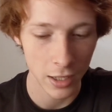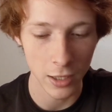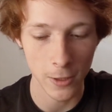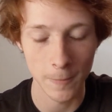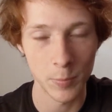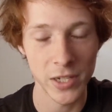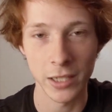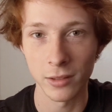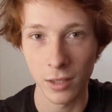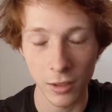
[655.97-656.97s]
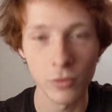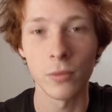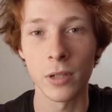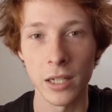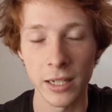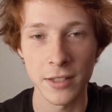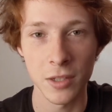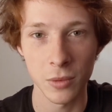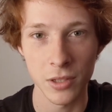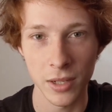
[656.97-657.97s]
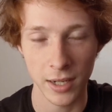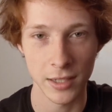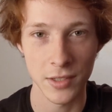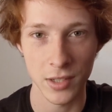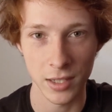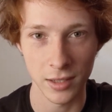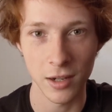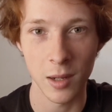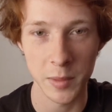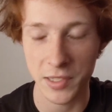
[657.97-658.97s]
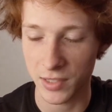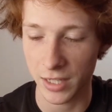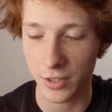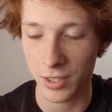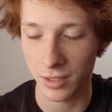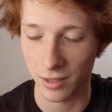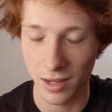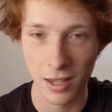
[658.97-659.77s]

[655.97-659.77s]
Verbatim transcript: Um, I love connecting with you guys in the comments section.